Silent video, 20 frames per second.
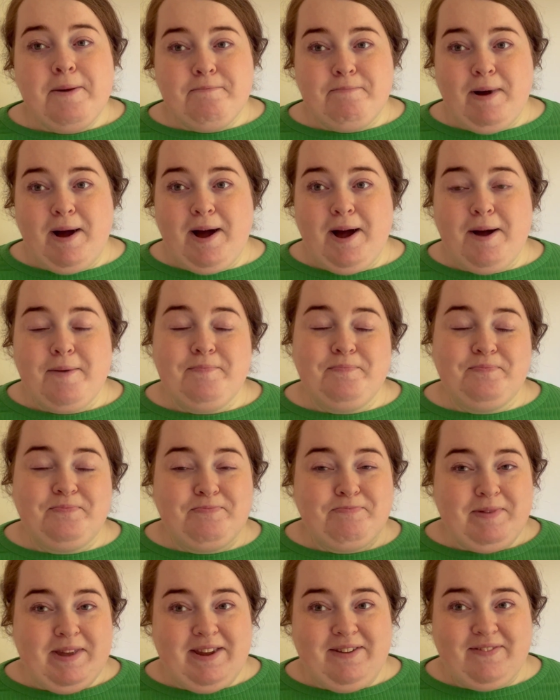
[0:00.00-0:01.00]
But
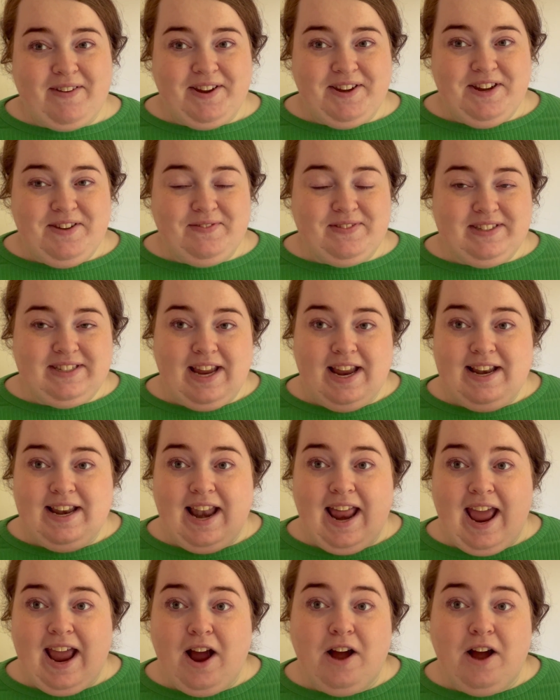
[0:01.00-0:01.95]
big thank you for staying late.